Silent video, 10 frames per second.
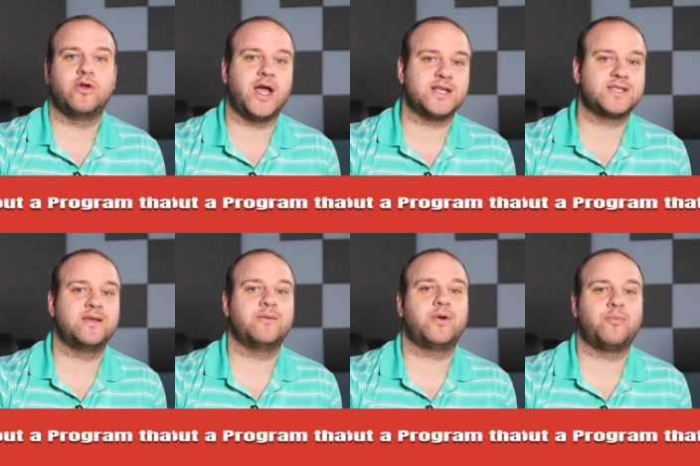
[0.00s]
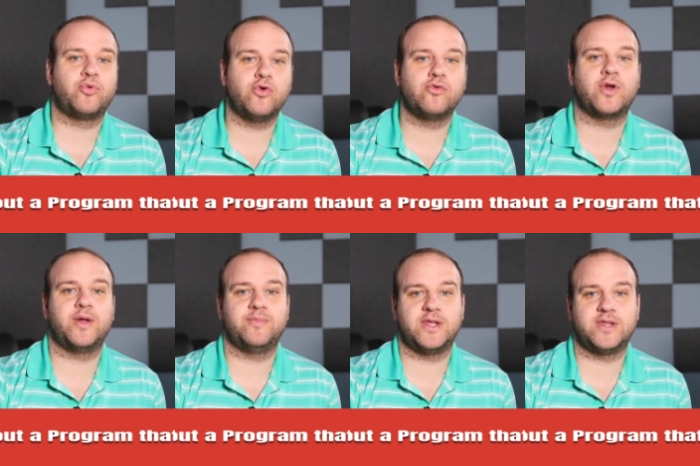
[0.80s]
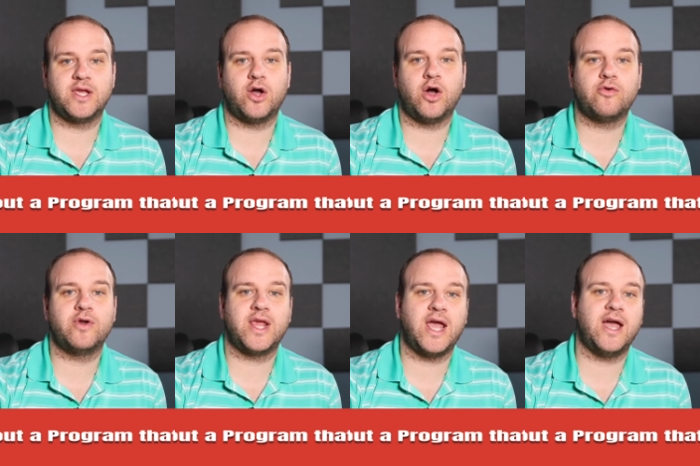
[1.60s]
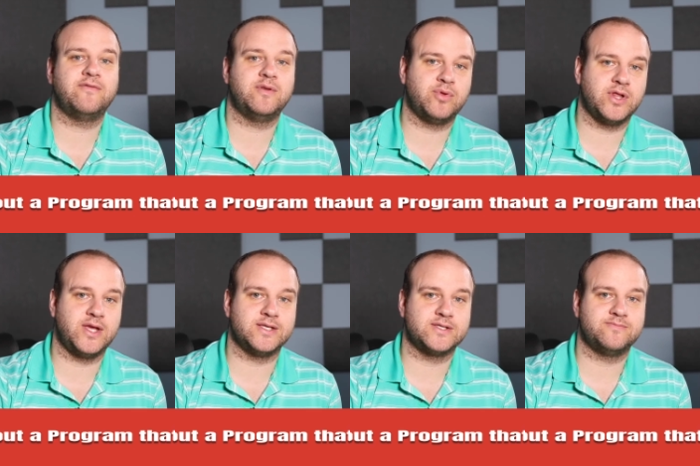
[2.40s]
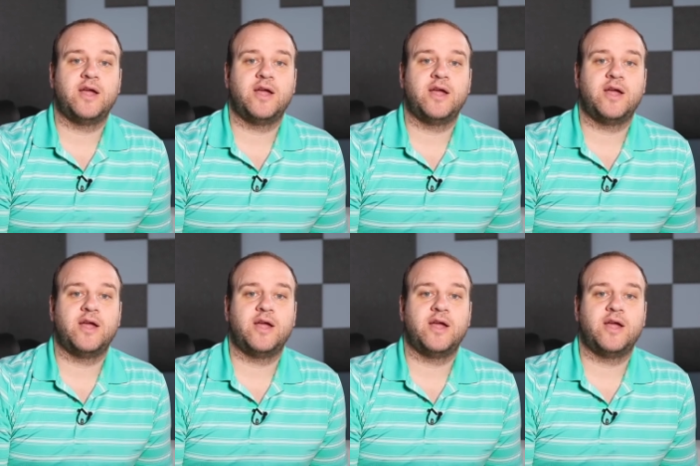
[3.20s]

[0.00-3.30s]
You're asking about a program that they already have in place.